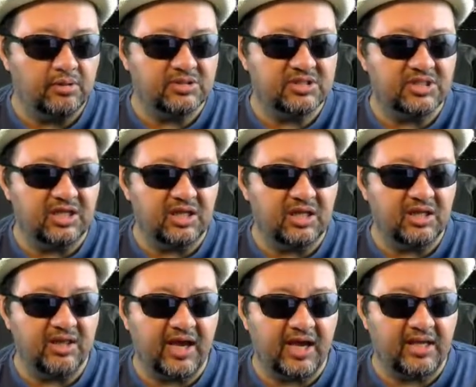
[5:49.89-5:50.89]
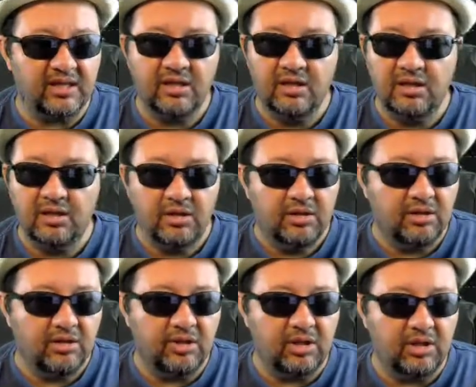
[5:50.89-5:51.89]
you'll see that
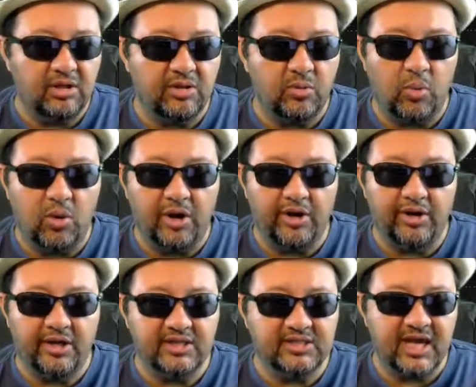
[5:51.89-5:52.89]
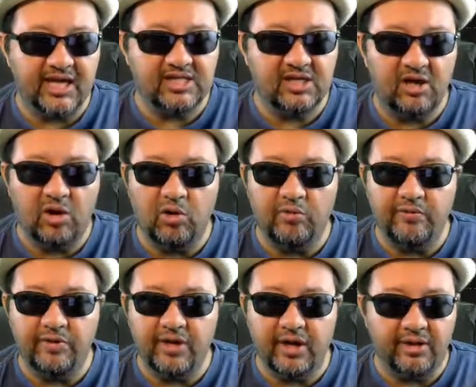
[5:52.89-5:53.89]
the one is actually
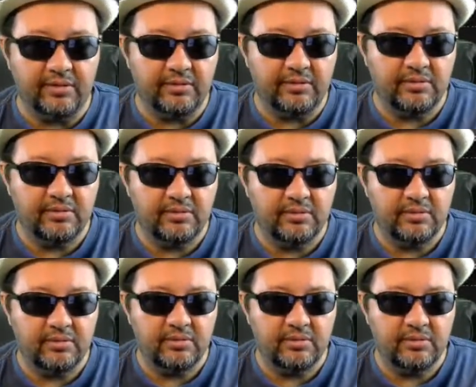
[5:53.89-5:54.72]
over the other.